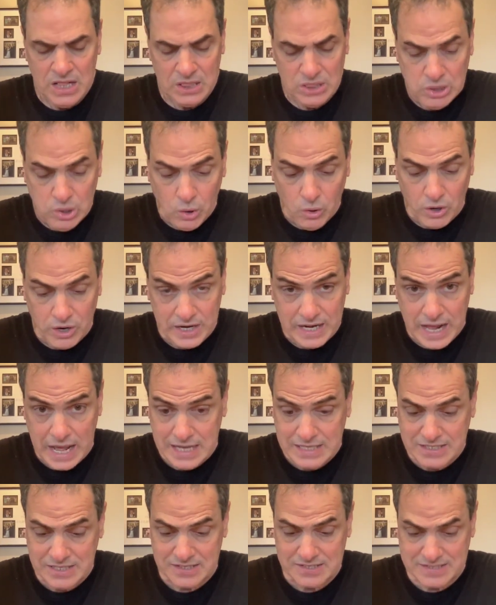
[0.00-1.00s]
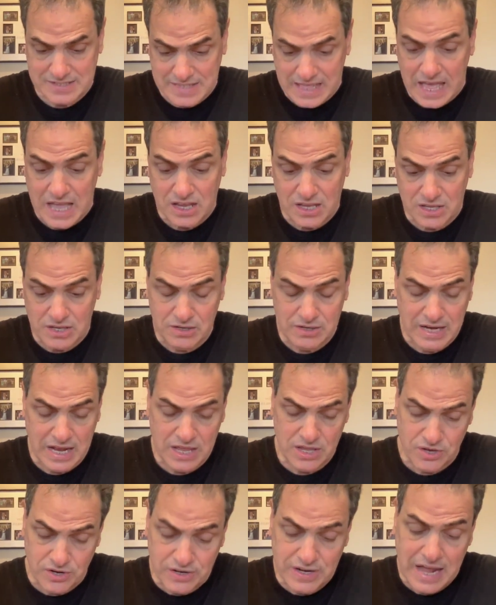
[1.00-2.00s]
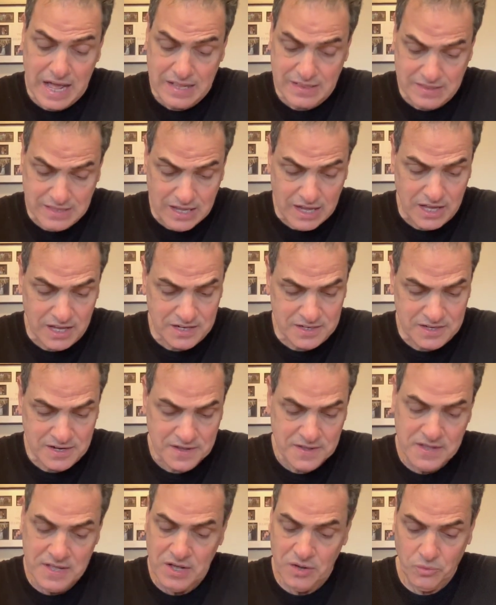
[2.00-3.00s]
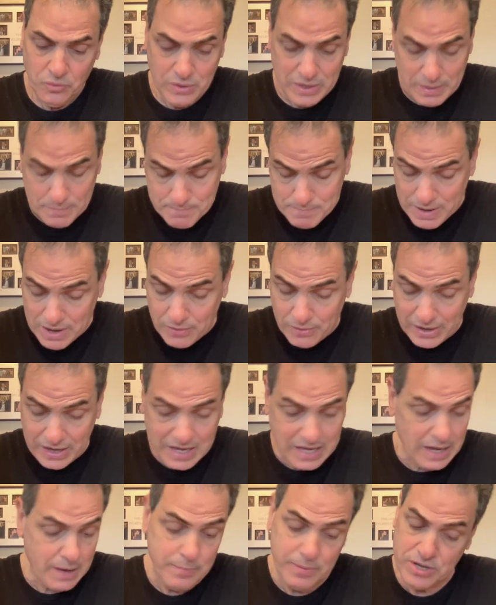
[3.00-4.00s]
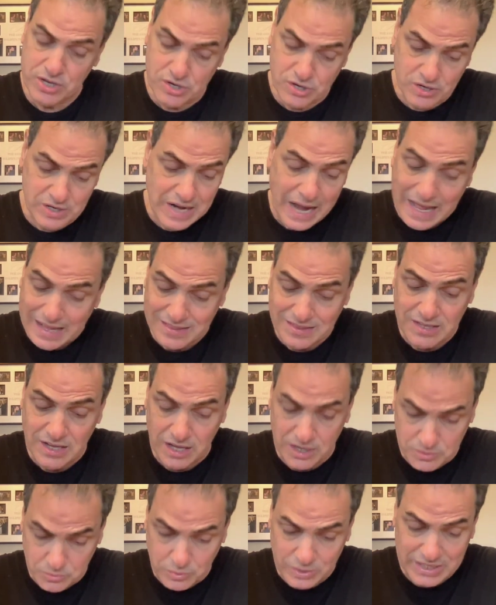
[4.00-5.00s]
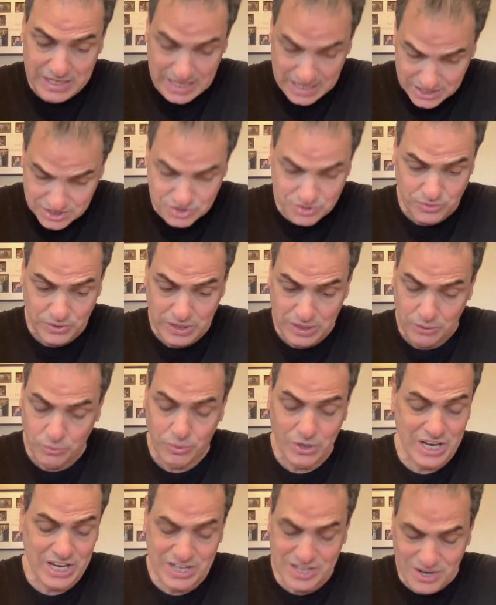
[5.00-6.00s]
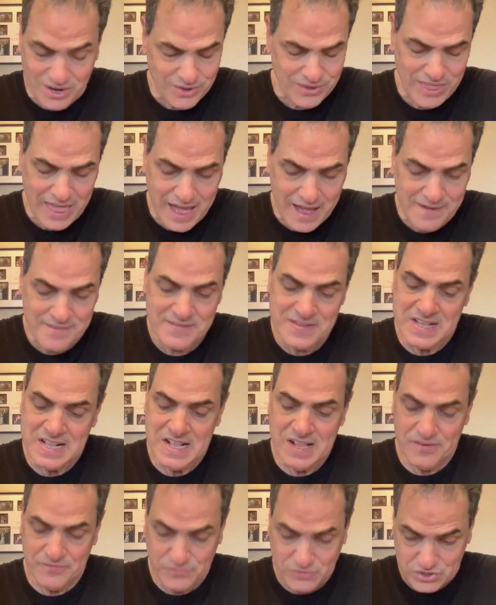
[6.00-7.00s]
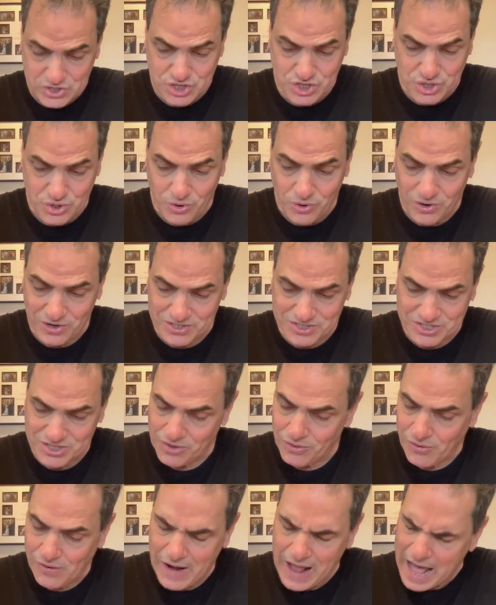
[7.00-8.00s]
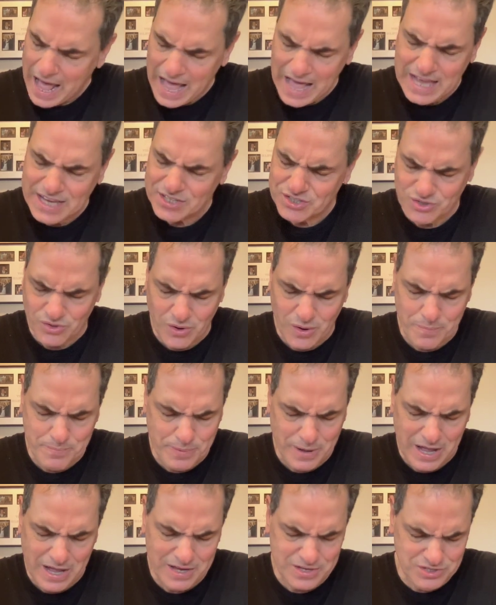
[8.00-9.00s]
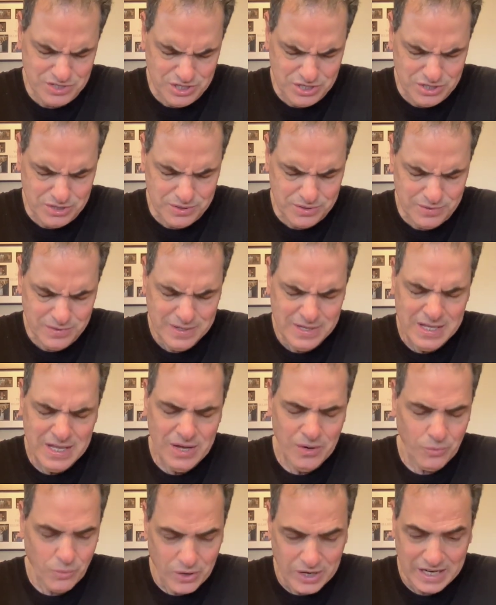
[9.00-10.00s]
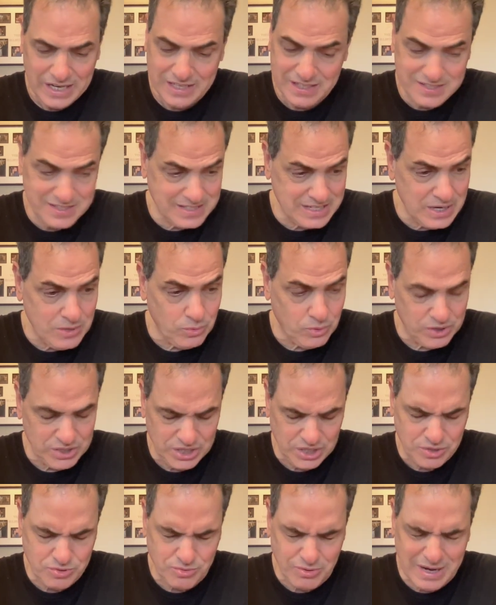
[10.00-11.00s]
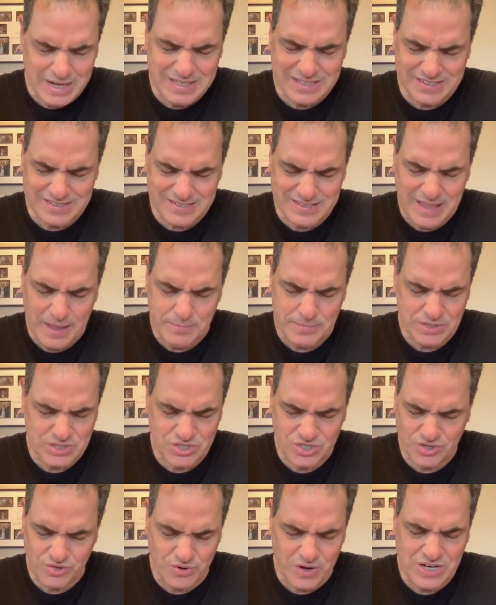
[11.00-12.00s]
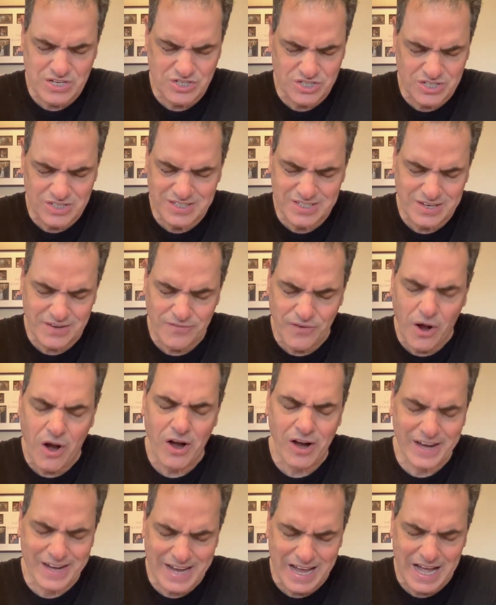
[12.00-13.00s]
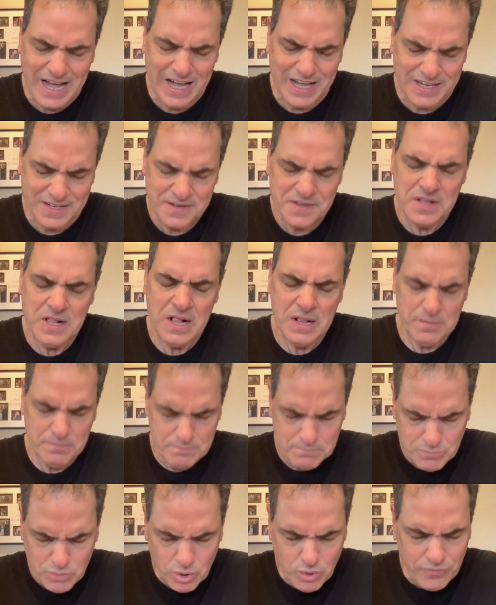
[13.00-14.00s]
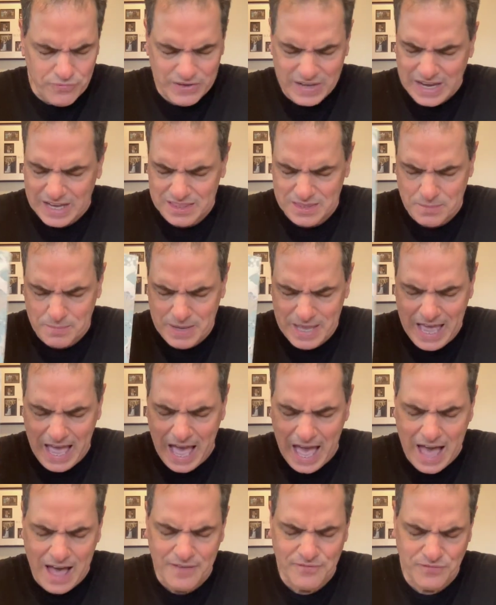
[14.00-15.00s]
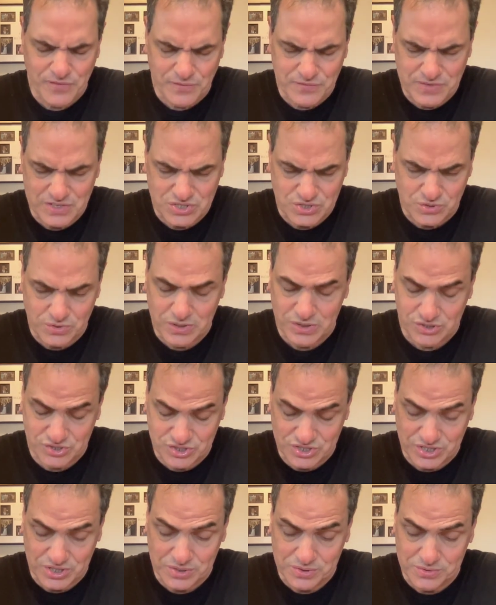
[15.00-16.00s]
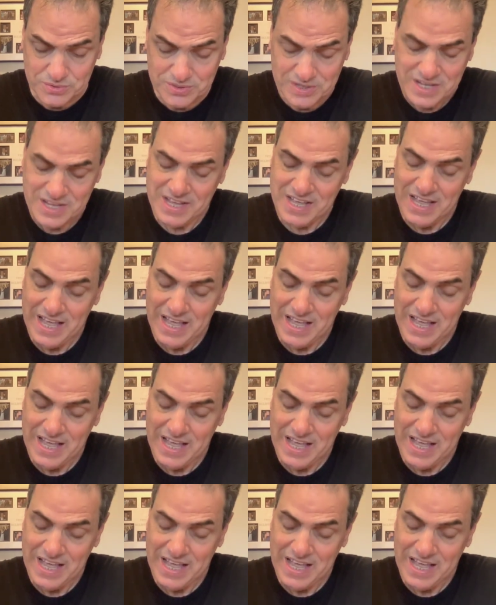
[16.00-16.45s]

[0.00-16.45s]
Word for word: Lord, I just thank you that you're not done with America, but you're not done with Israel. We know that for sure. So our eyes are upon you. We're going to see one of the greatest demonstrations of our God moving on the behalf of Israel soon.